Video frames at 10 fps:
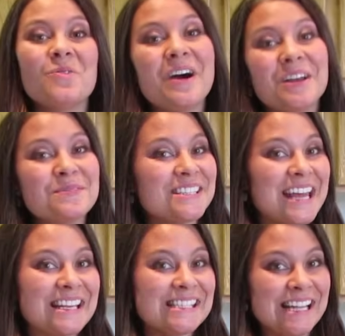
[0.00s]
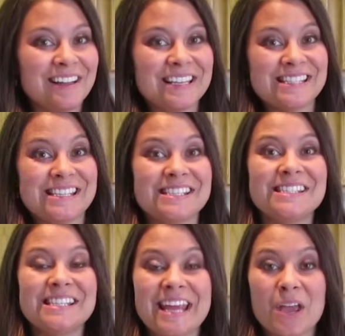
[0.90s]
Welcome to Dyches
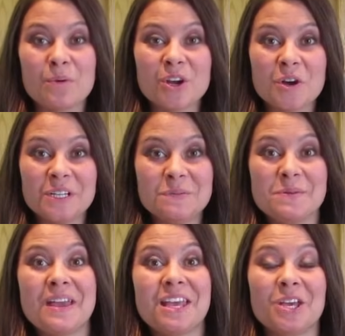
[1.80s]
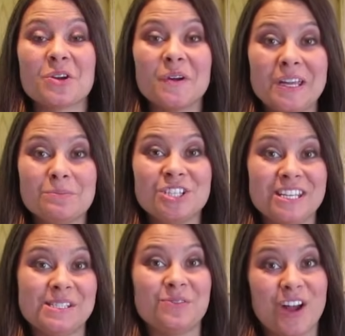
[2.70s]
Delicacies. Today we're going to be making cream
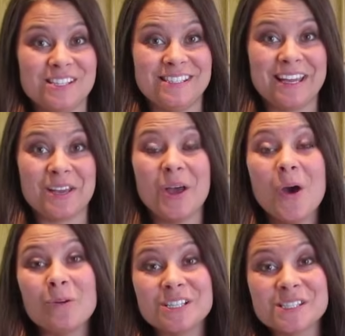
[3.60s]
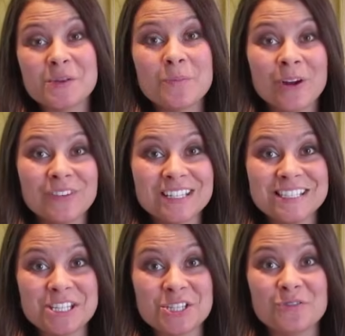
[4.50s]
cheese frosting, which is the perfect
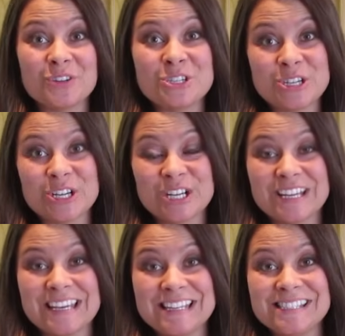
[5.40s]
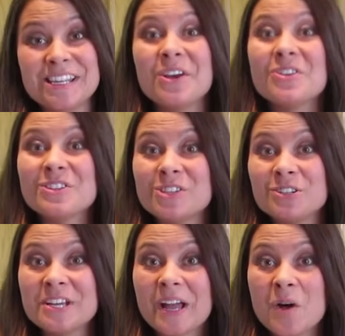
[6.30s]
addition for sugar cookies.
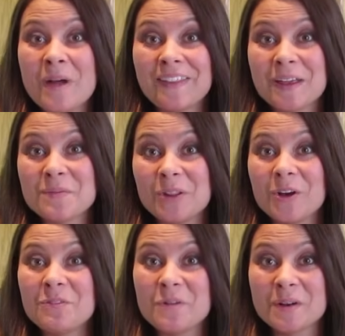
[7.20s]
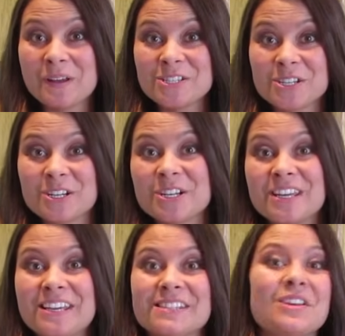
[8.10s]
So check out my link below if you want to make sugar
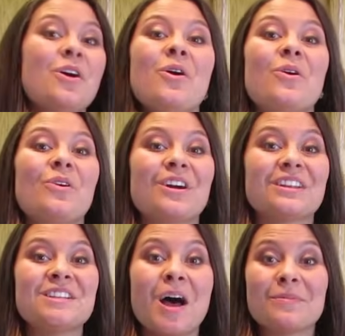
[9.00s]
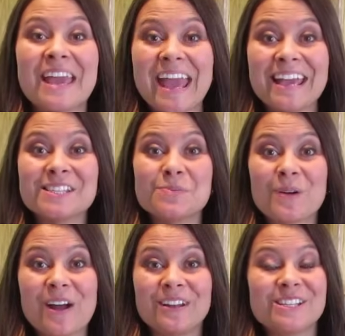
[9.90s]
cookies or to top cakes,
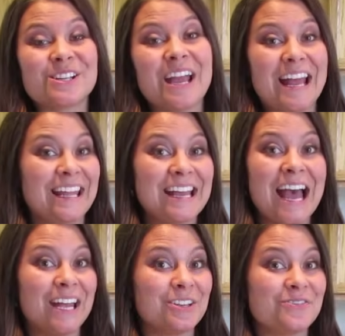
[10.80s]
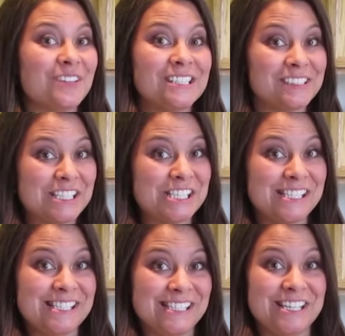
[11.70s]
brownies, or any kind of
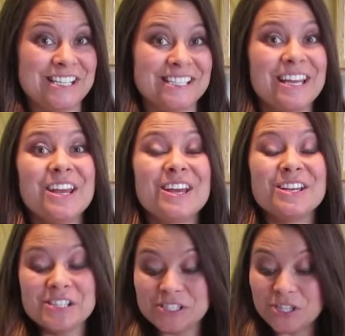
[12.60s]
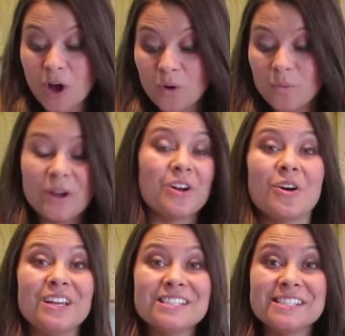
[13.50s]
delicious dessert. So we are
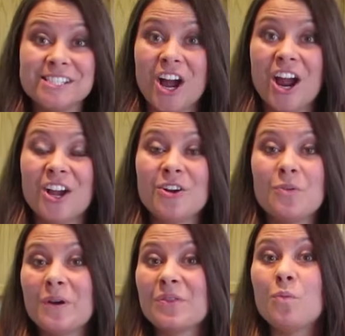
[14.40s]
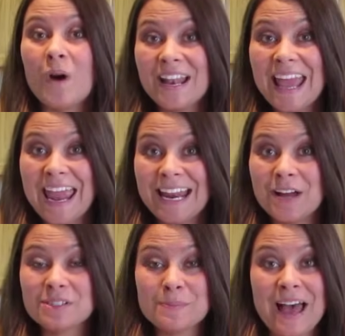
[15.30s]
going to start with one 8
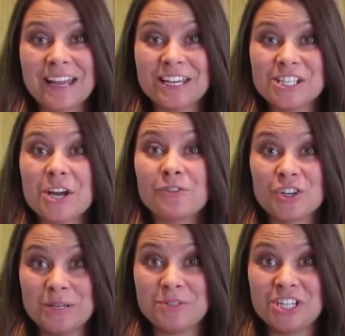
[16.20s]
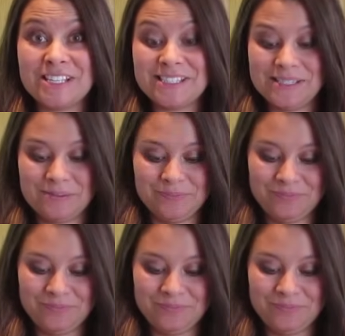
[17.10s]
ounce package of cream cheese.